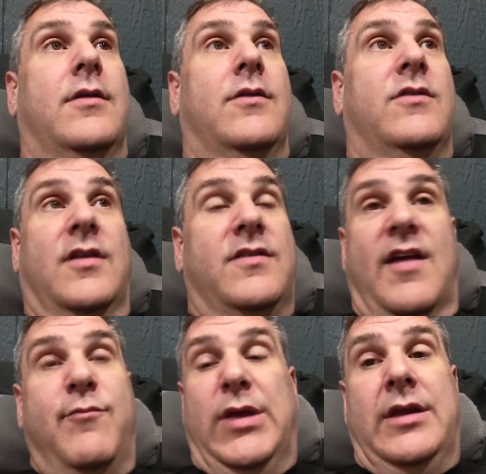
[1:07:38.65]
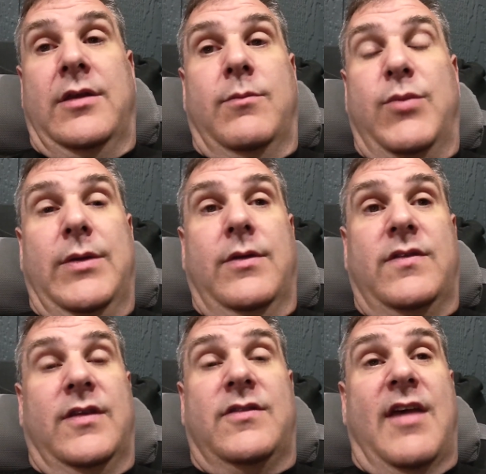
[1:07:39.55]
since I've been
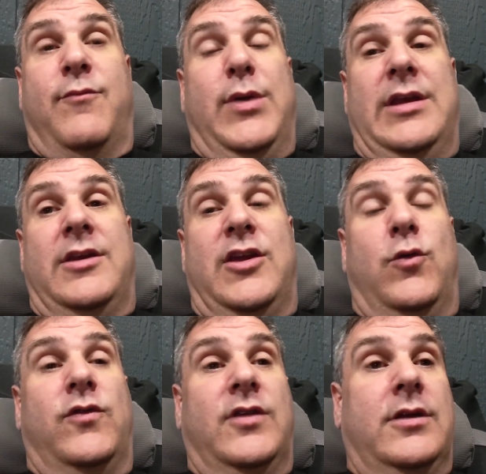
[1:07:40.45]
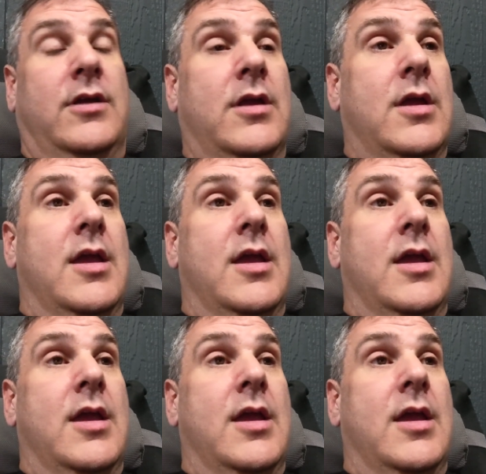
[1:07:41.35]
in Houston.